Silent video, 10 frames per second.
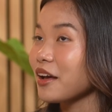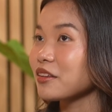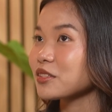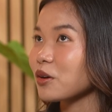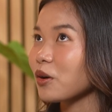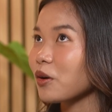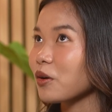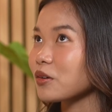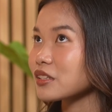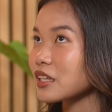So,
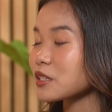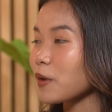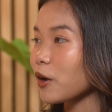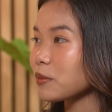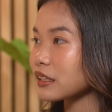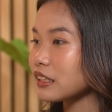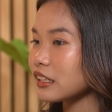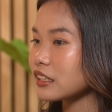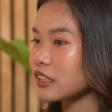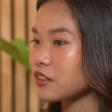since bawal
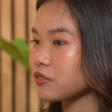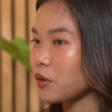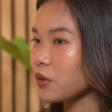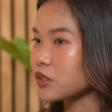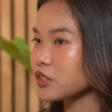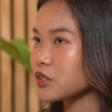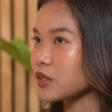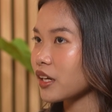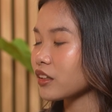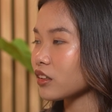magdala ng cellphones, you
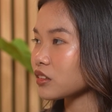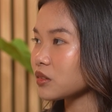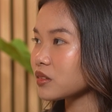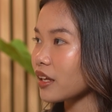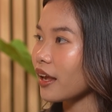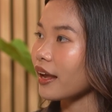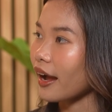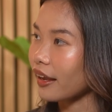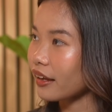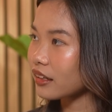cannot use
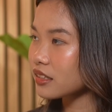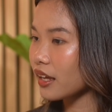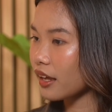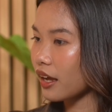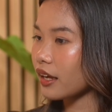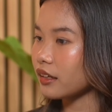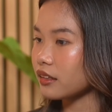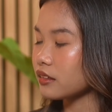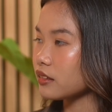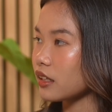AI. Kasi AI,
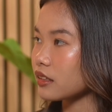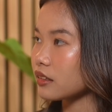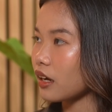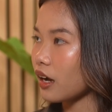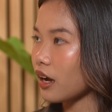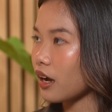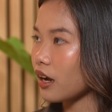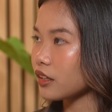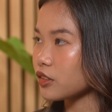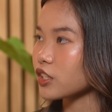
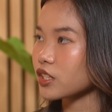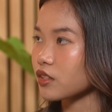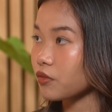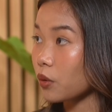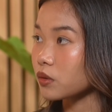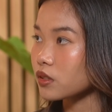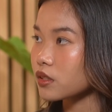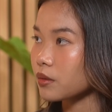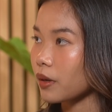ano na siya sa phones, 'di ba?